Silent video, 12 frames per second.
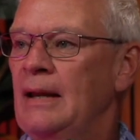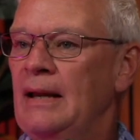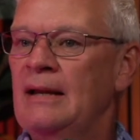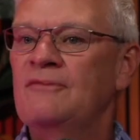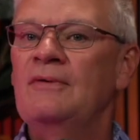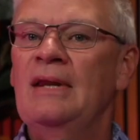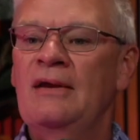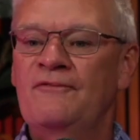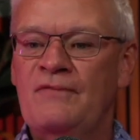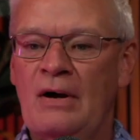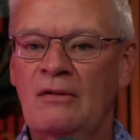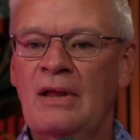It
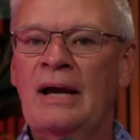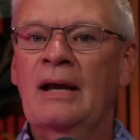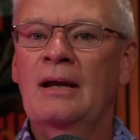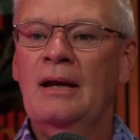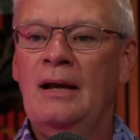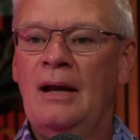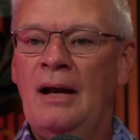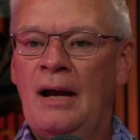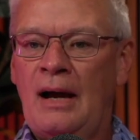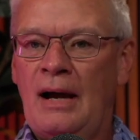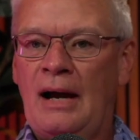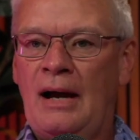felt like
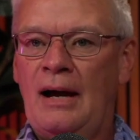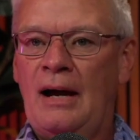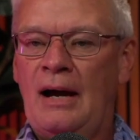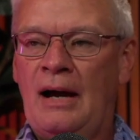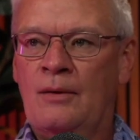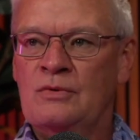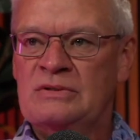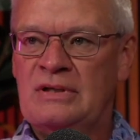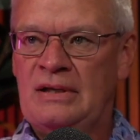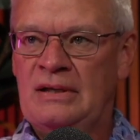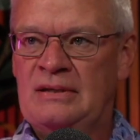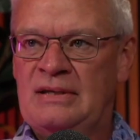I was
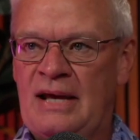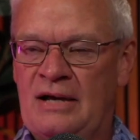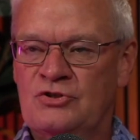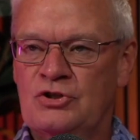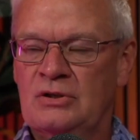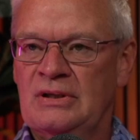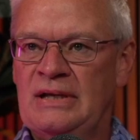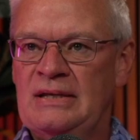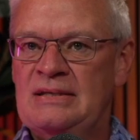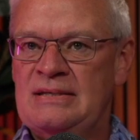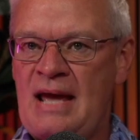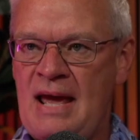intentionally
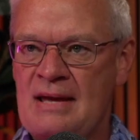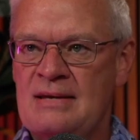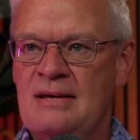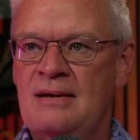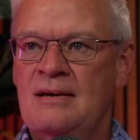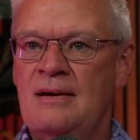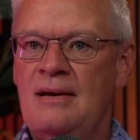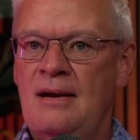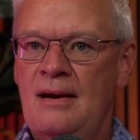taking